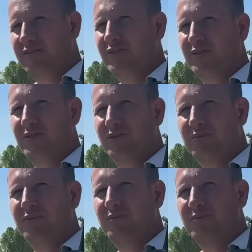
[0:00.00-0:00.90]
for
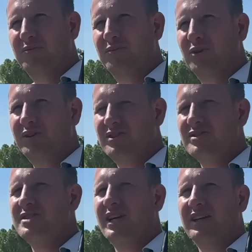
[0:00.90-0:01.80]
more than
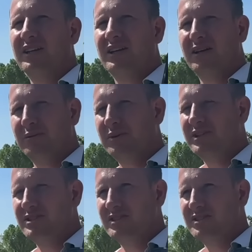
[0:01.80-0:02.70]
just taking a couple of
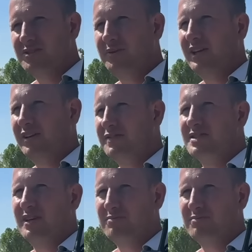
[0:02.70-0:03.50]
pictures. You were there for some